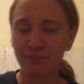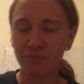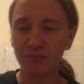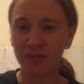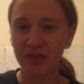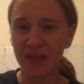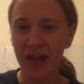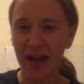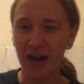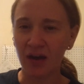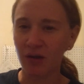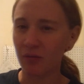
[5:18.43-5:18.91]

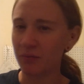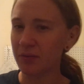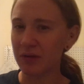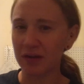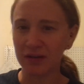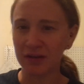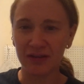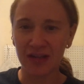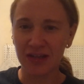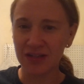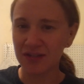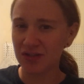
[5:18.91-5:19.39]
now,
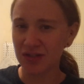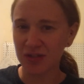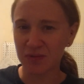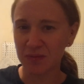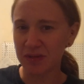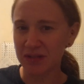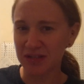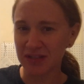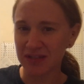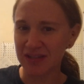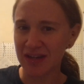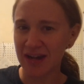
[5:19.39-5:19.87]
but that's just
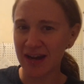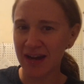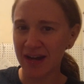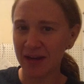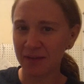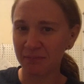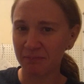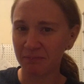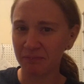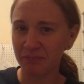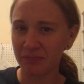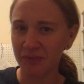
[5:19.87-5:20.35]
because of
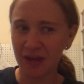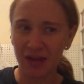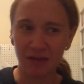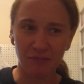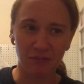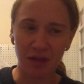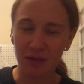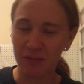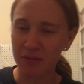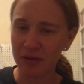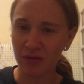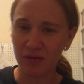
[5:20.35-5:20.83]
time,
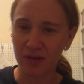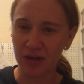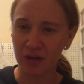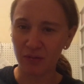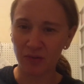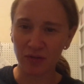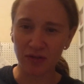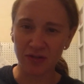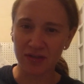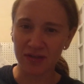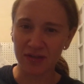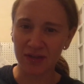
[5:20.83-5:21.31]
and maybe it'll
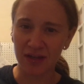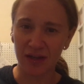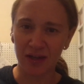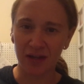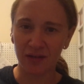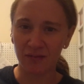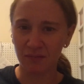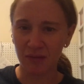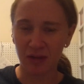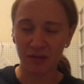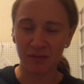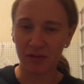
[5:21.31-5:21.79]
get worse
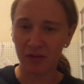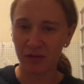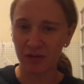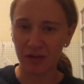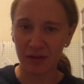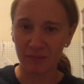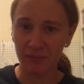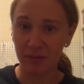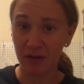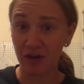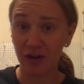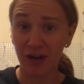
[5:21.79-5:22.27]
again, maybe it'll
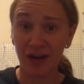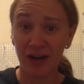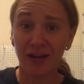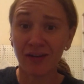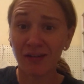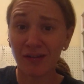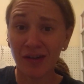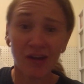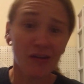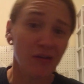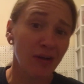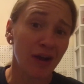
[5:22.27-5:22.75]
get better. I
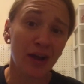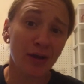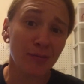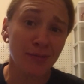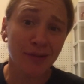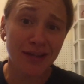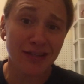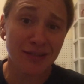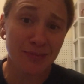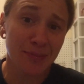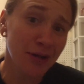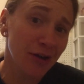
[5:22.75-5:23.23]
don't know. I hope
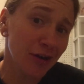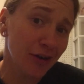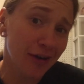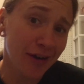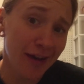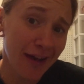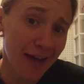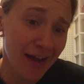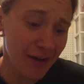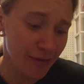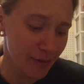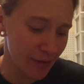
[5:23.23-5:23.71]
it gets better.
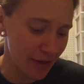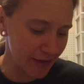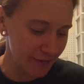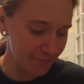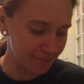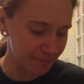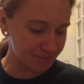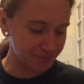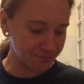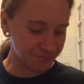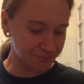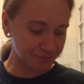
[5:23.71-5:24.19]
Anyway,
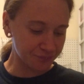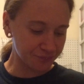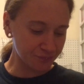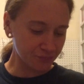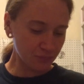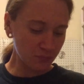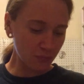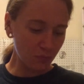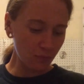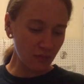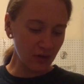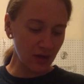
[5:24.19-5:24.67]

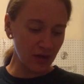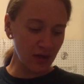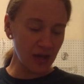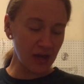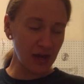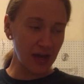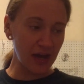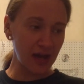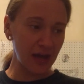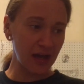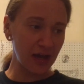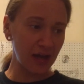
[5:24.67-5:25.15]

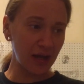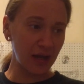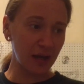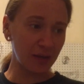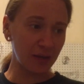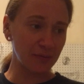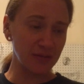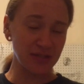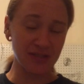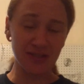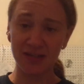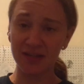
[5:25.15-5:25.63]

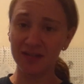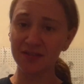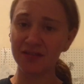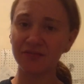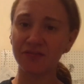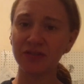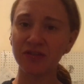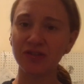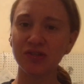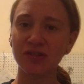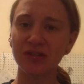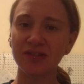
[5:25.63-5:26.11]
uh, my skin's
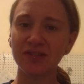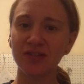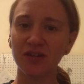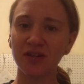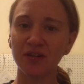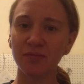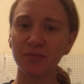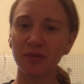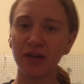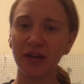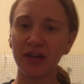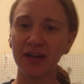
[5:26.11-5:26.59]
officially
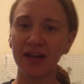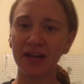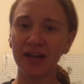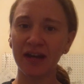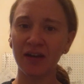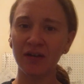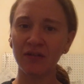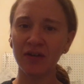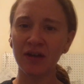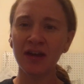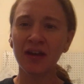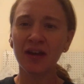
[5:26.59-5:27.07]
started breaking
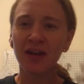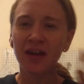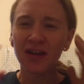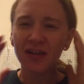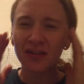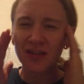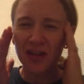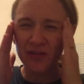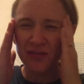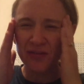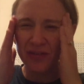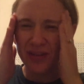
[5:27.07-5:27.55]
out. Not